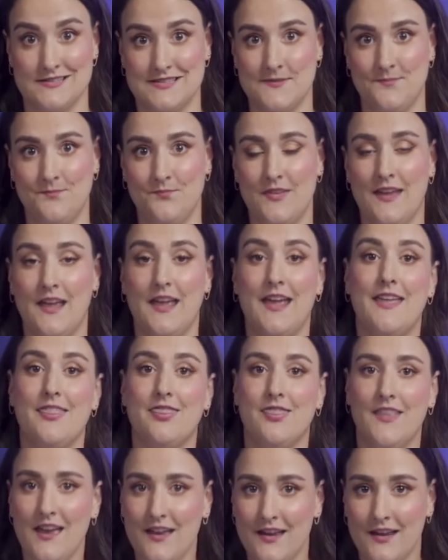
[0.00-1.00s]
I have a whole
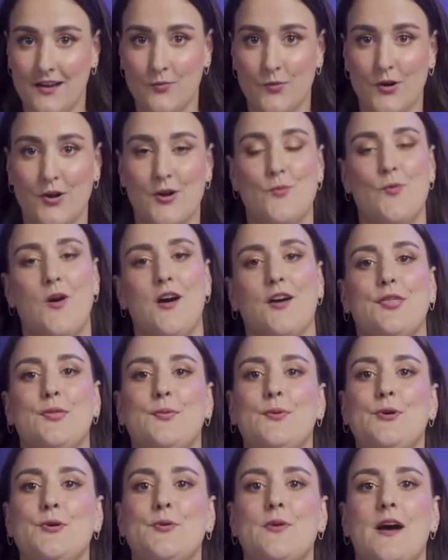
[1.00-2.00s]
tutorial on it, which I will
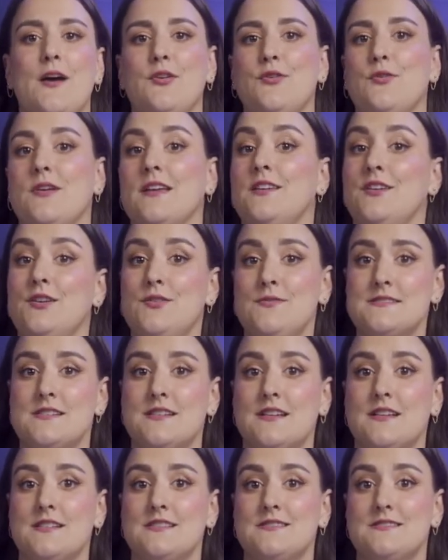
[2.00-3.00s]
link in the description
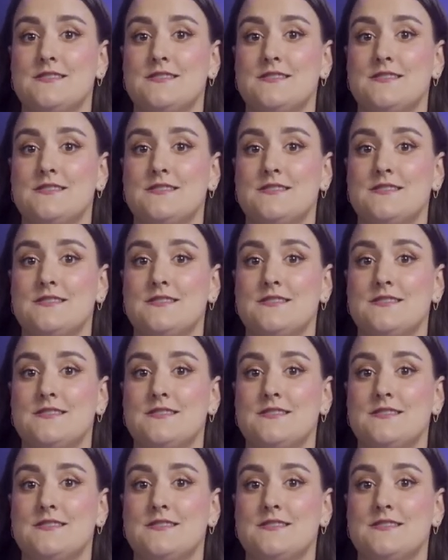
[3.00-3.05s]
for you to